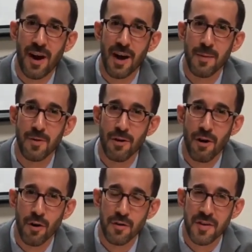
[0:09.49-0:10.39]
I am your
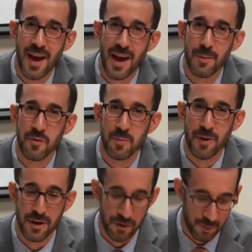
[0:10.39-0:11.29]
host, Adam
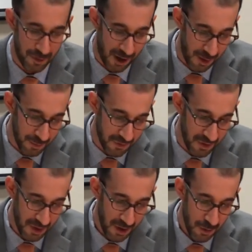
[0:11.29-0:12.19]
Sprinkles Brahms.
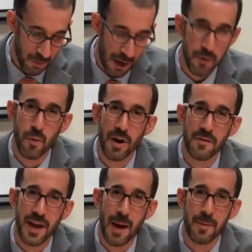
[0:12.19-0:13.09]
Round one
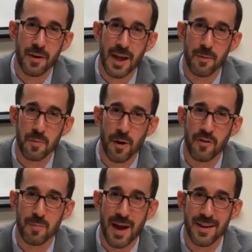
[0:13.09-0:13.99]
of Capital Camps
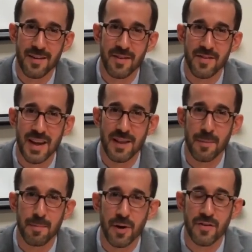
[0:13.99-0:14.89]
March Madness is in
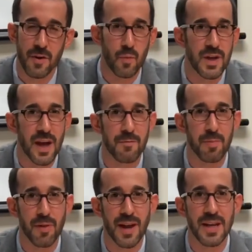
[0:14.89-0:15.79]
the books, and we have
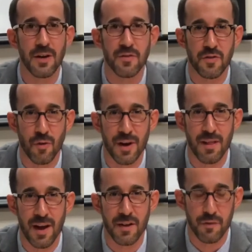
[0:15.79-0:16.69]
plenty of
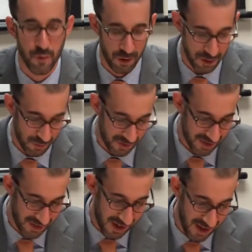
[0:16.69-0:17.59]
storylines for you
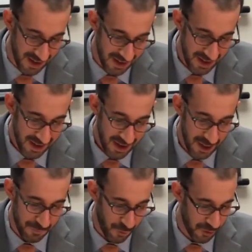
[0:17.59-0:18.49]
today.
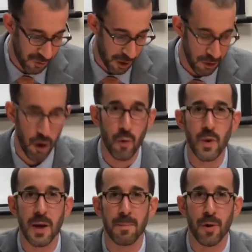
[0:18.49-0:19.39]
In the first round alone,
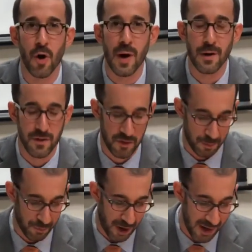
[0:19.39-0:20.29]
we had blowout,
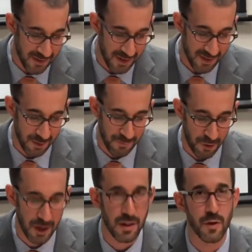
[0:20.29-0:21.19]
surprises, some
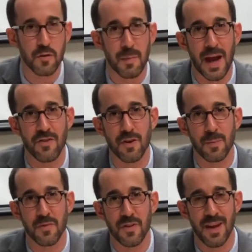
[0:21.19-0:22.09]
very close
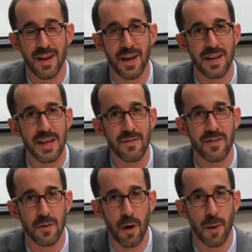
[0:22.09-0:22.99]
matchups, and even
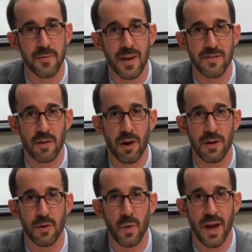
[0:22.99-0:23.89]
some upsets
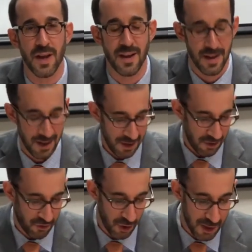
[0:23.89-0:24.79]
along the way.
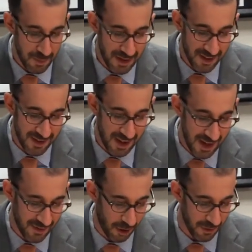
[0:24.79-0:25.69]
Joining me
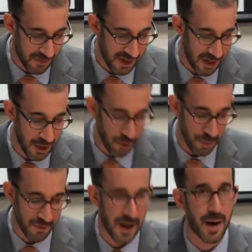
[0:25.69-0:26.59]
today is our outstanding
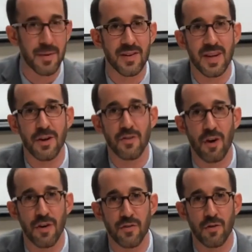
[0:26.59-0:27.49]
group of commentators,
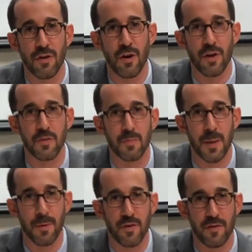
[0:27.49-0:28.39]
also known as
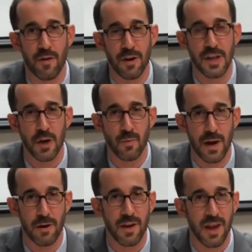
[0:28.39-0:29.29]
members of our
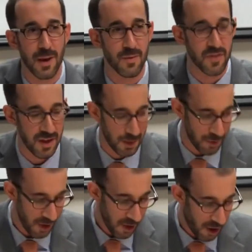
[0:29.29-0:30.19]
year-round camp team.